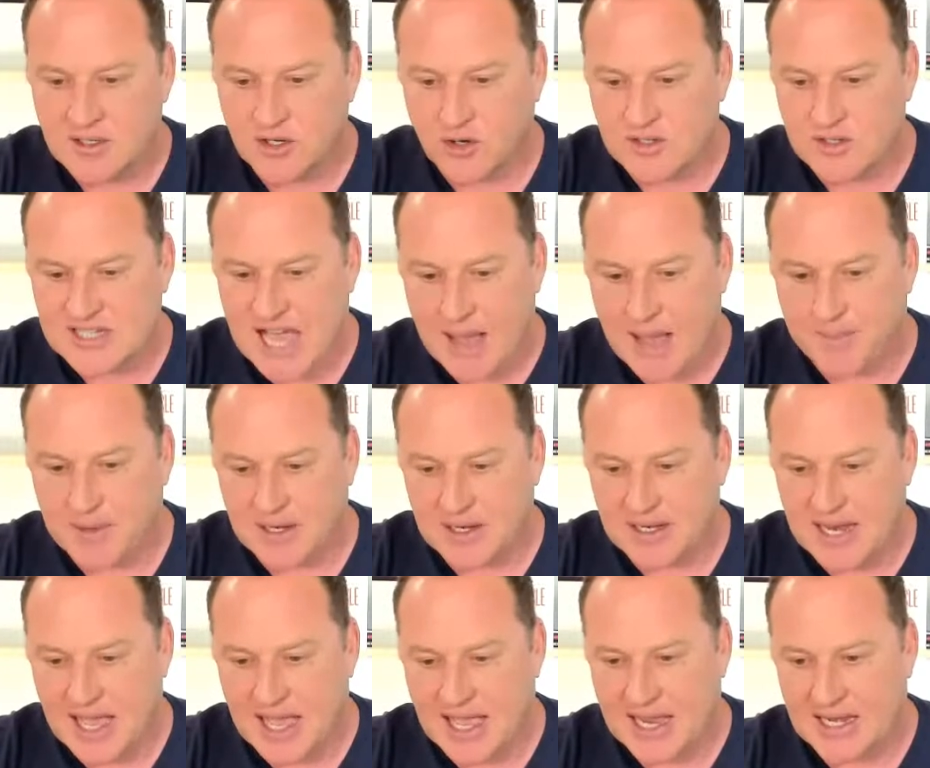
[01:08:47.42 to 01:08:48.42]
top
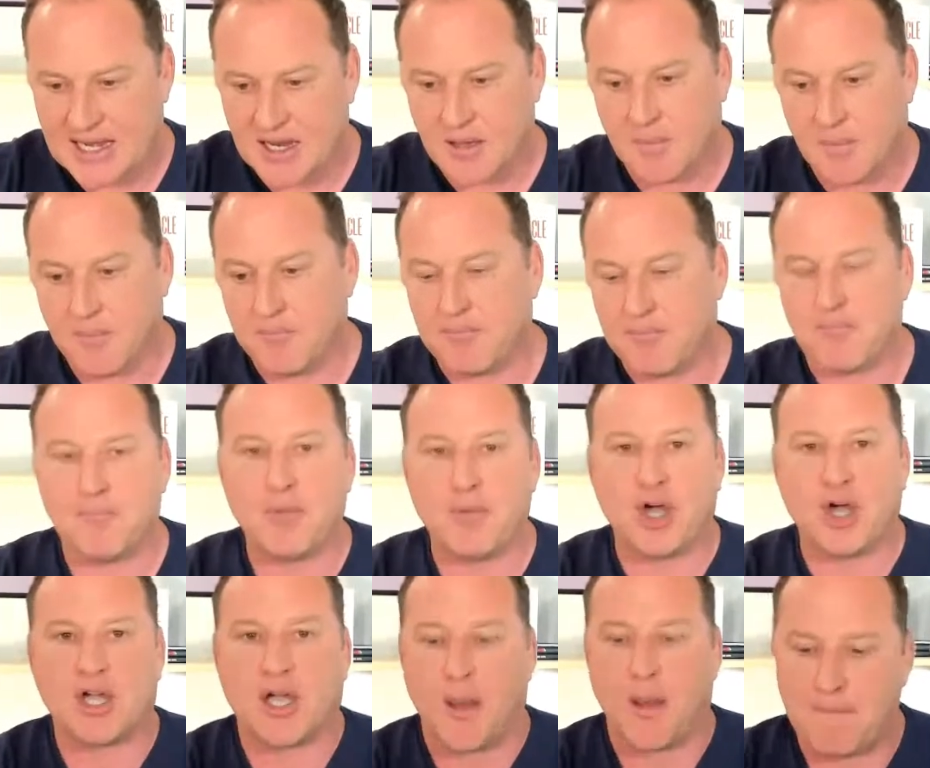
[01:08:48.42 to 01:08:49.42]
9
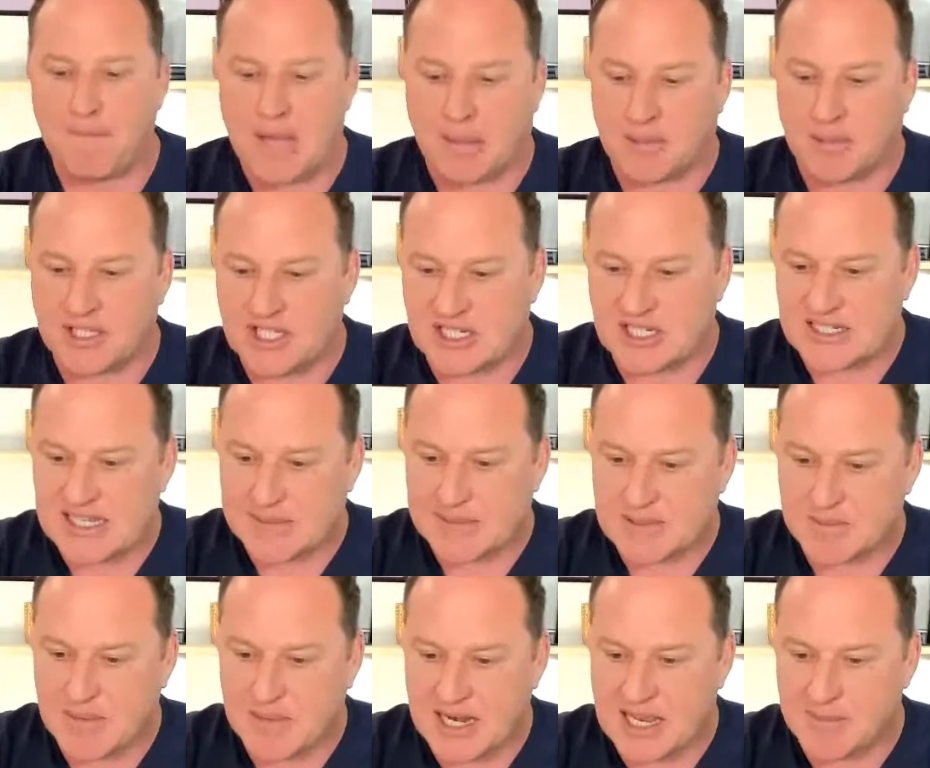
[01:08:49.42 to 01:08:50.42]
book publishing tips.
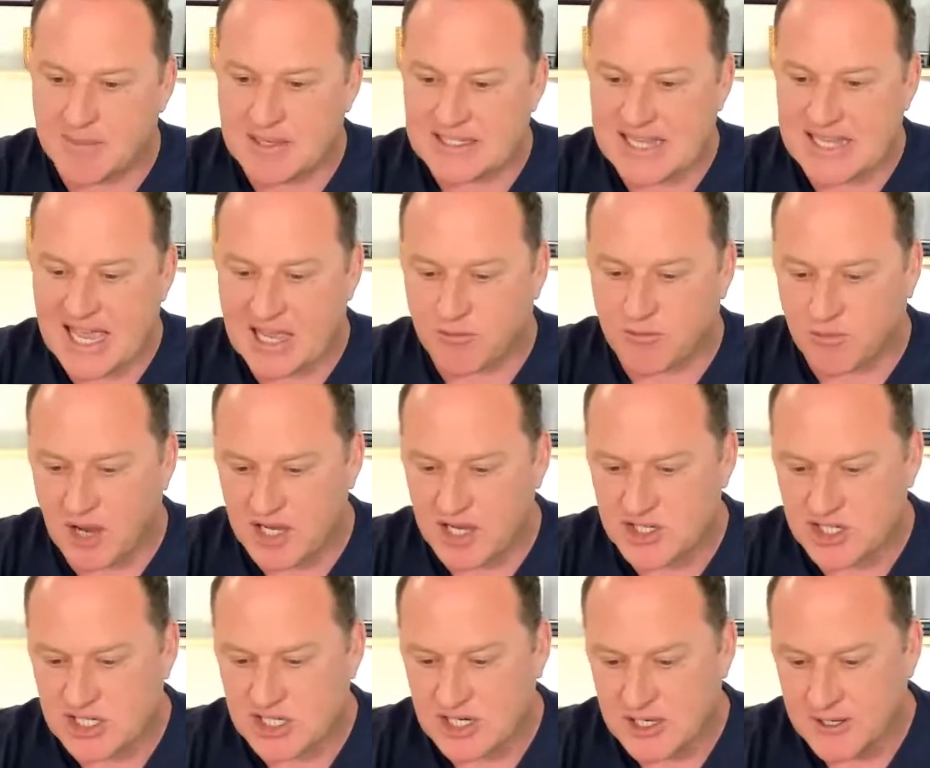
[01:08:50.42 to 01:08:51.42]
My name is Ed
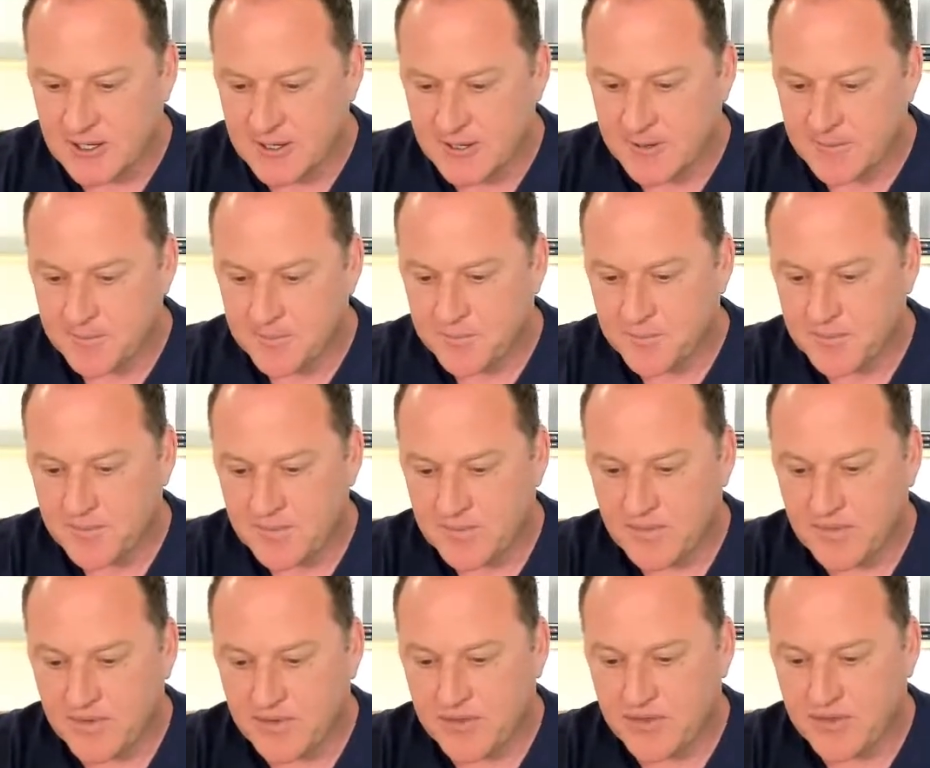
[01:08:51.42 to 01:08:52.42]
Rush.
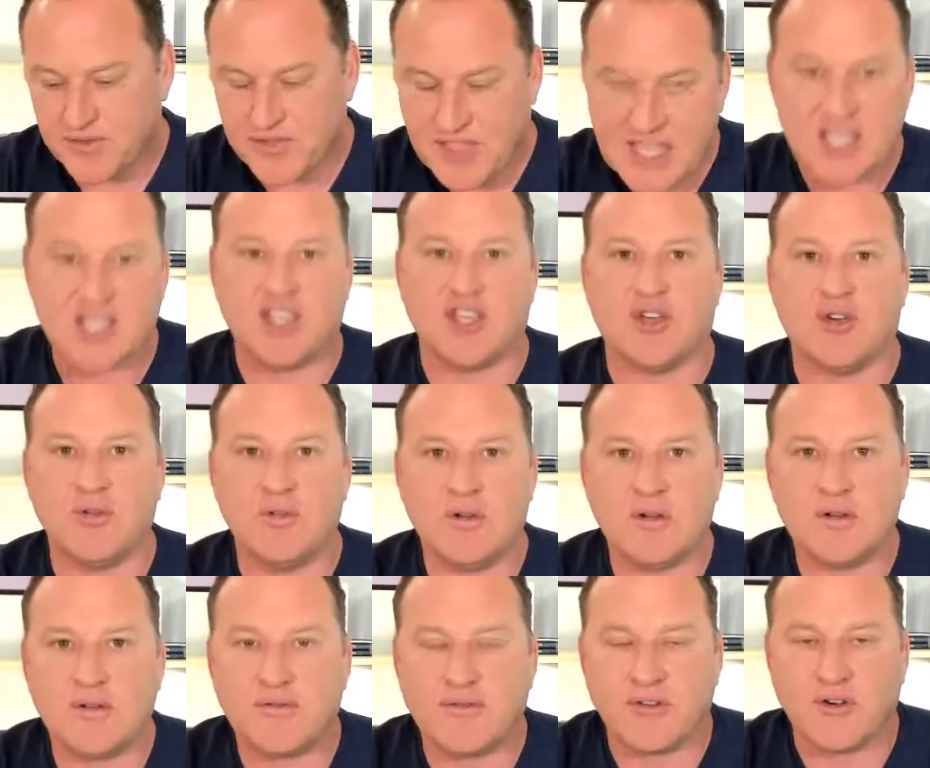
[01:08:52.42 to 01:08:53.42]
Thank you
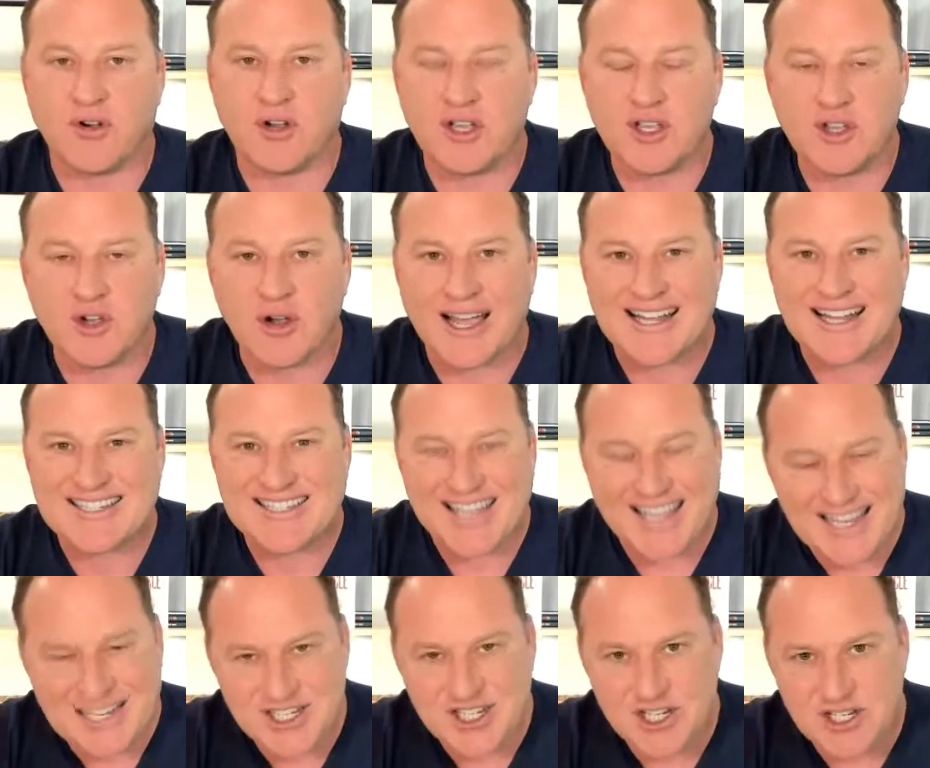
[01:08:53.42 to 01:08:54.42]
for your
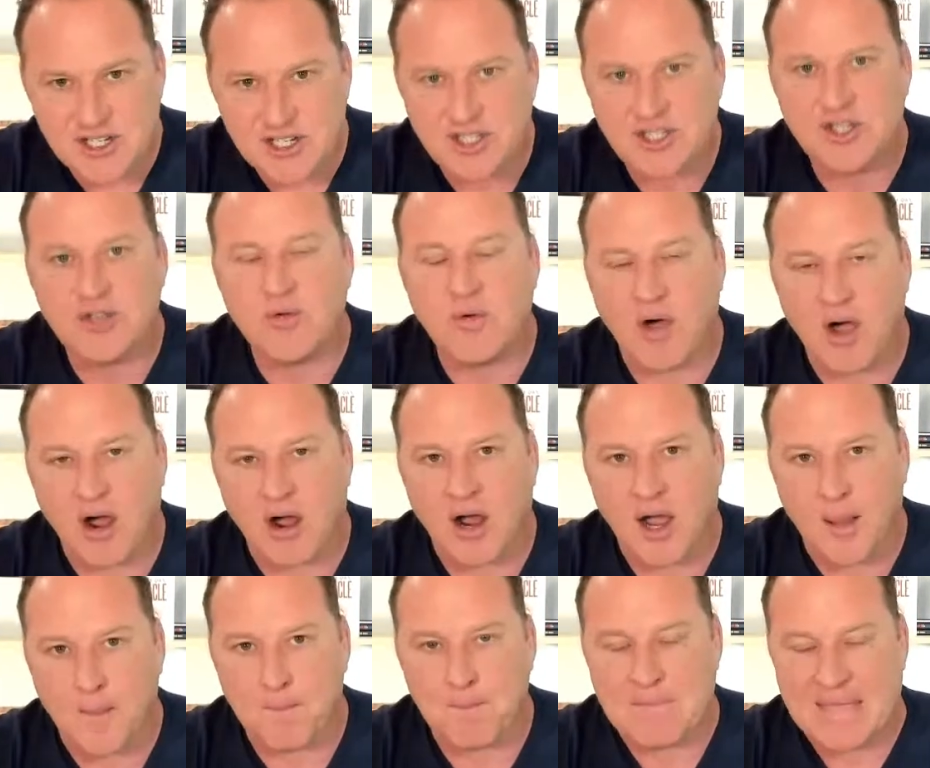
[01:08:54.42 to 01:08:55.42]
attention. You are
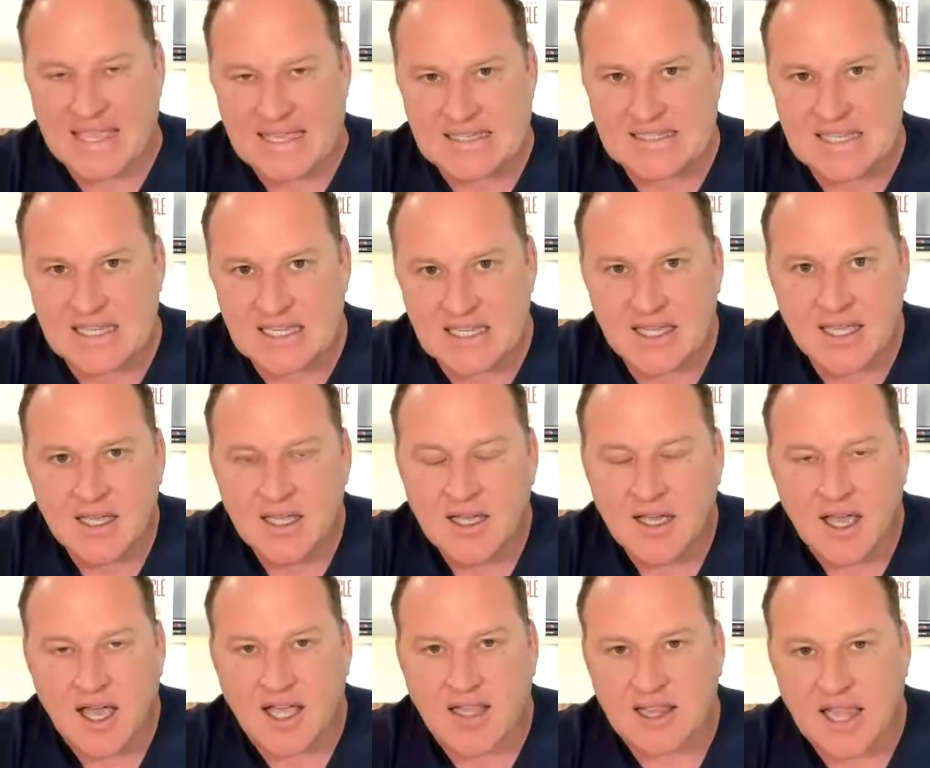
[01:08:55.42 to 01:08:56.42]
amazing. I
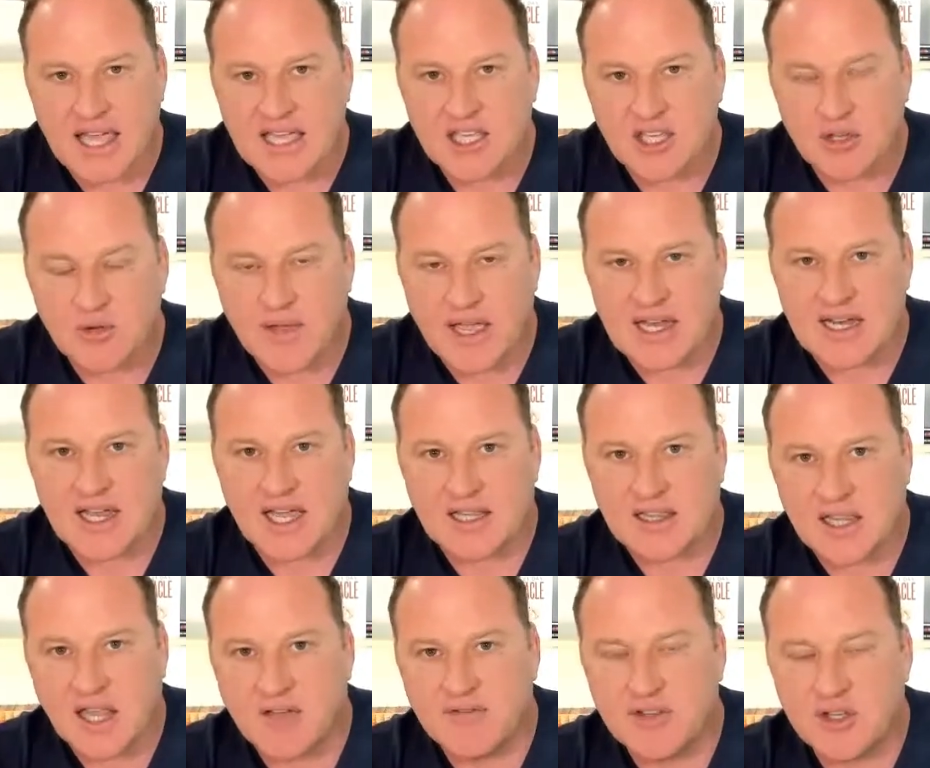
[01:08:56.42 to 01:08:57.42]
like you and I
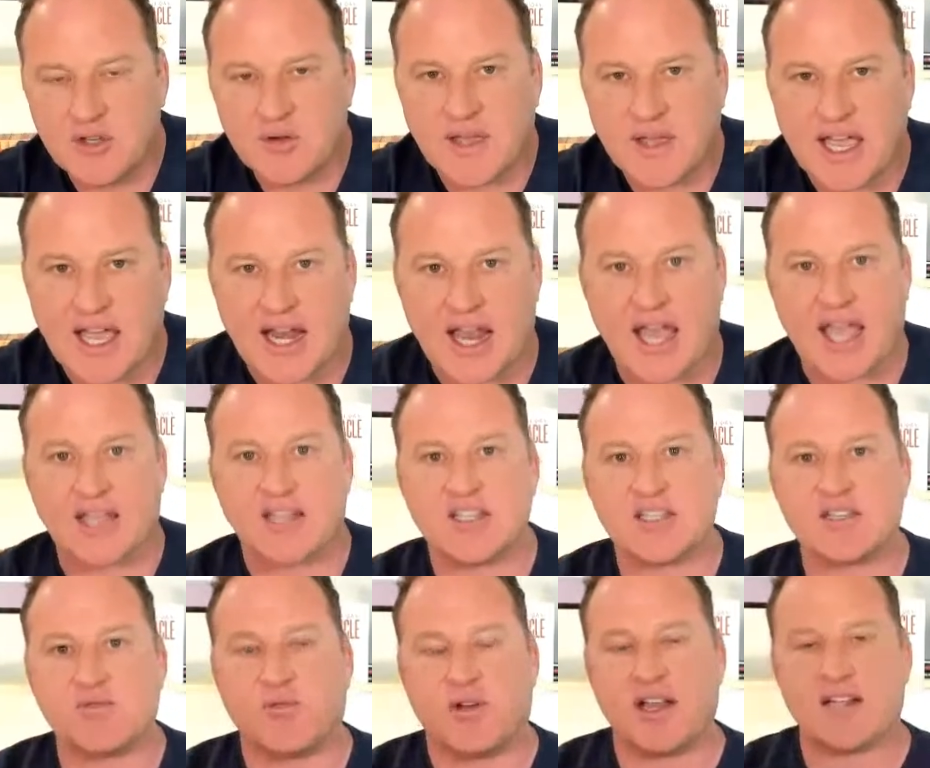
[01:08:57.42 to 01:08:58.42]
love you. And I just
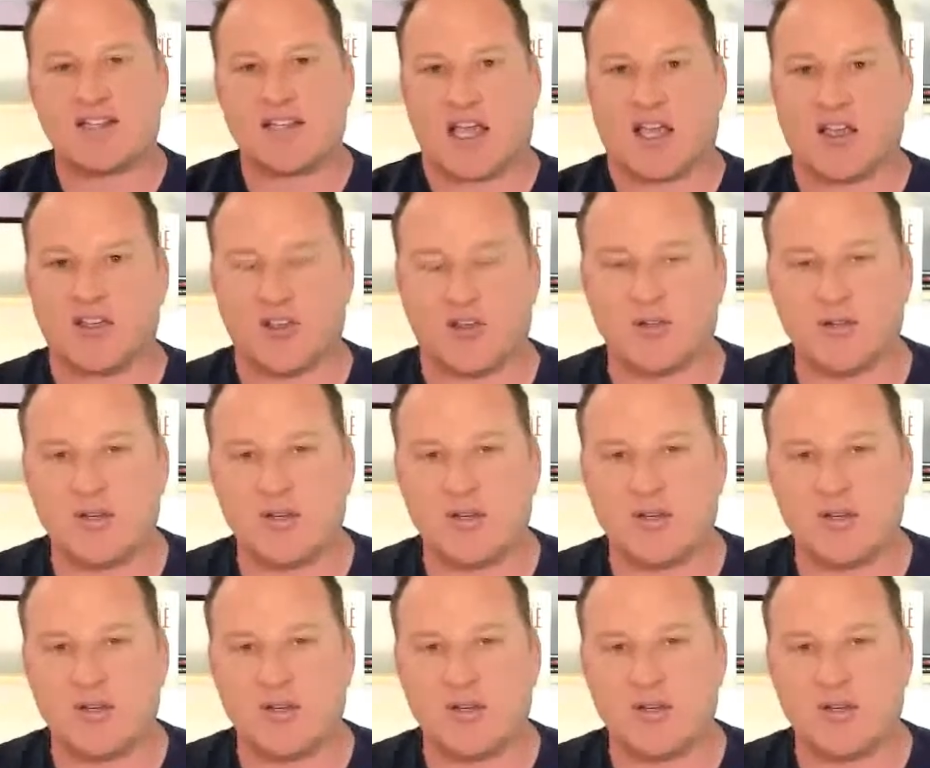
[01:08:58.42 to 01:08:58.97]
want to tell you,